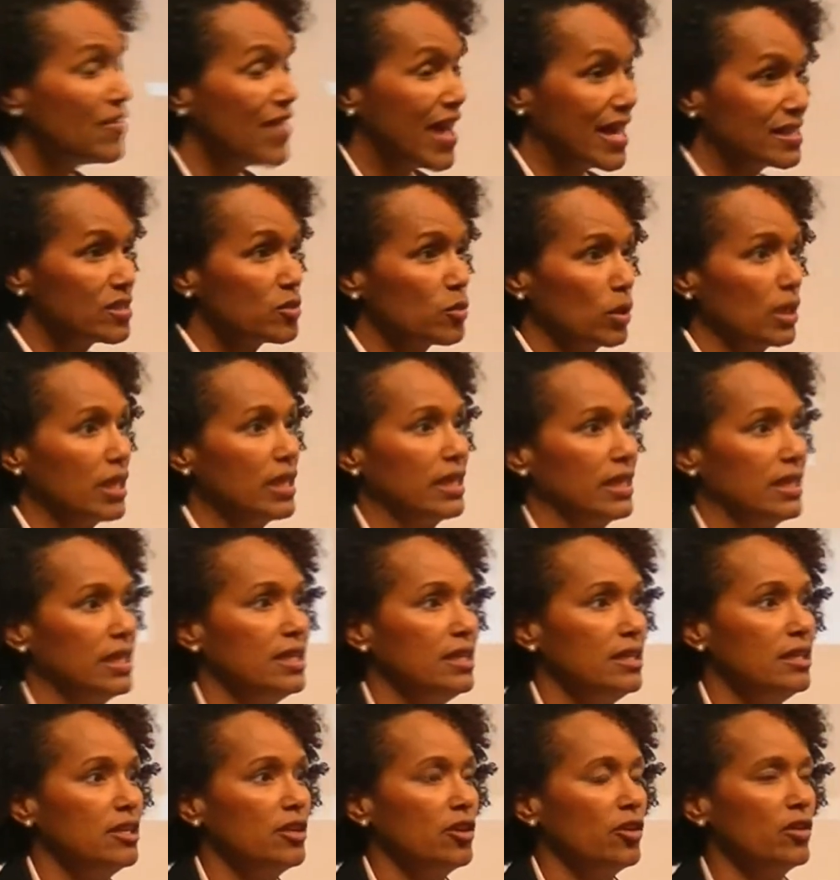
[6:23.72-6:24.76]
That's really the
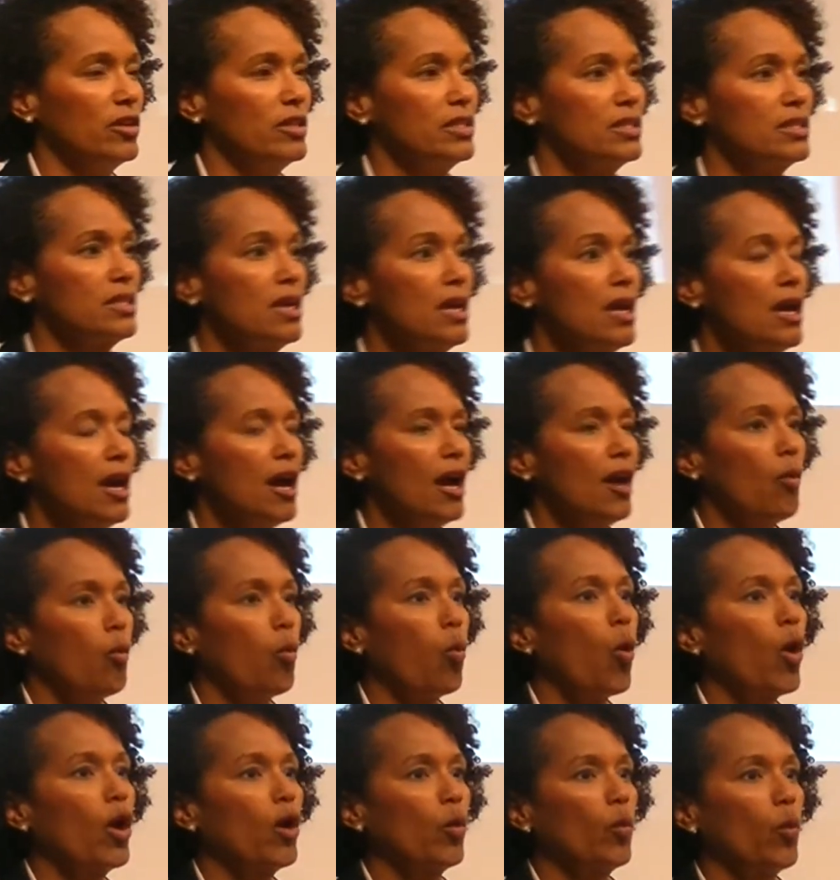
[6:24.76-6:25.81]
key here is
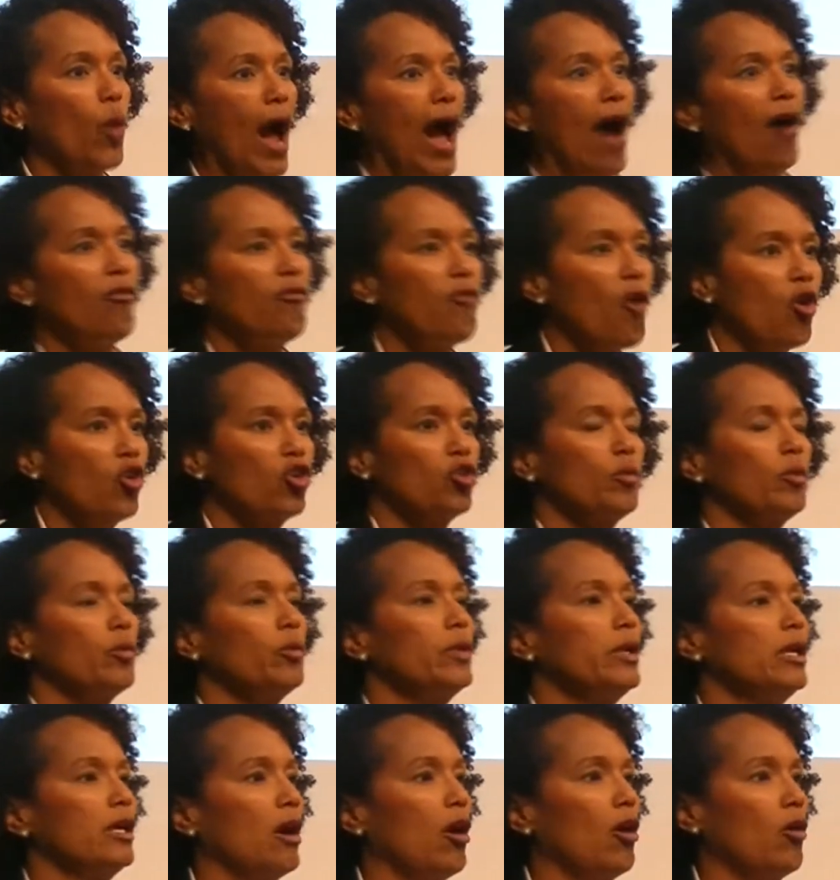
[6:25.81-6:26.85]
how vulnerable
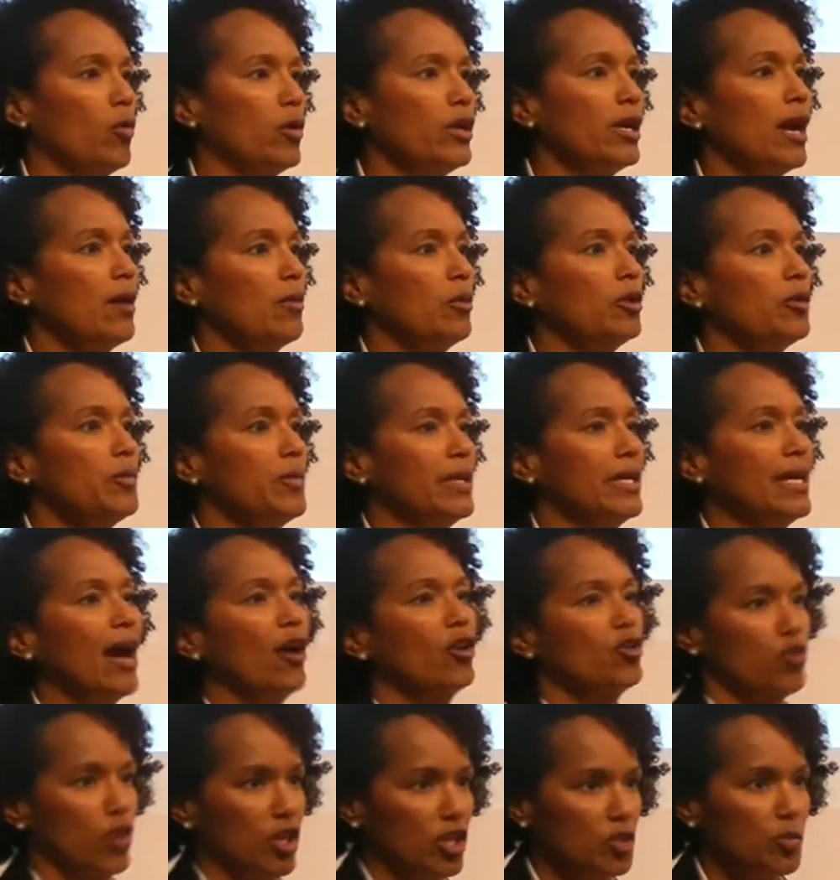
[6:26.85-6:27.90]
are we able to be? How
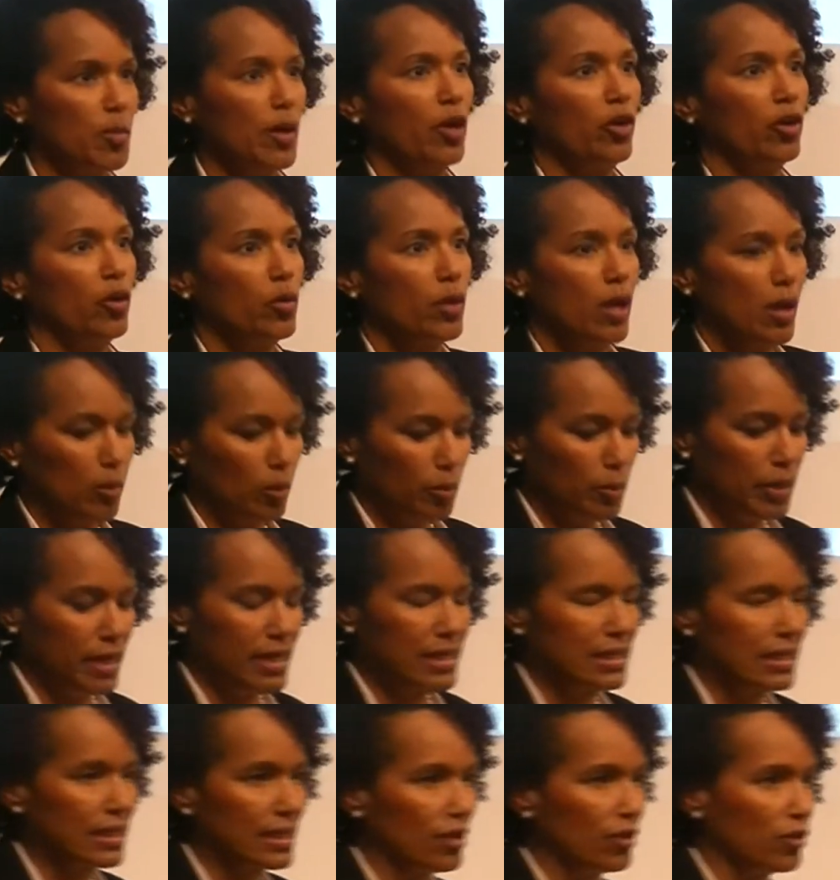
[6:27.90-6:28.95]
transparent are we able to be
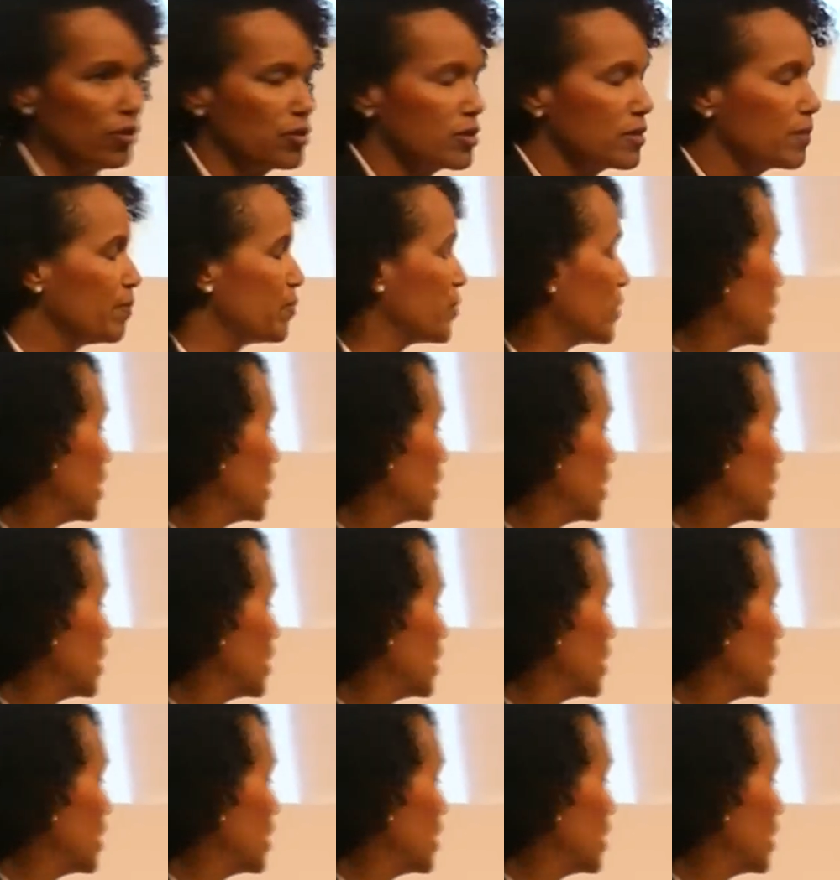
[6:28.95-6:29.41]
as leaders?